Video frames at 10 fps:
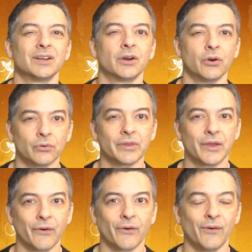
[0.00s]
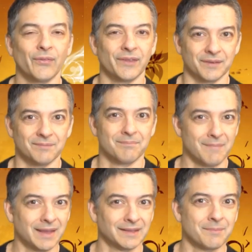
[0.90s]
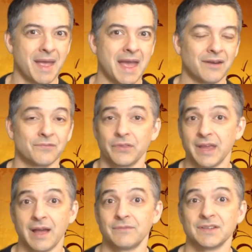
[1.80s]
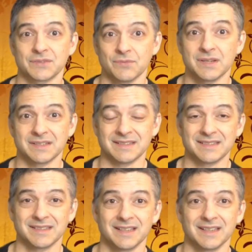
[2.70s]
girly girl than manly man for the obvious reasons.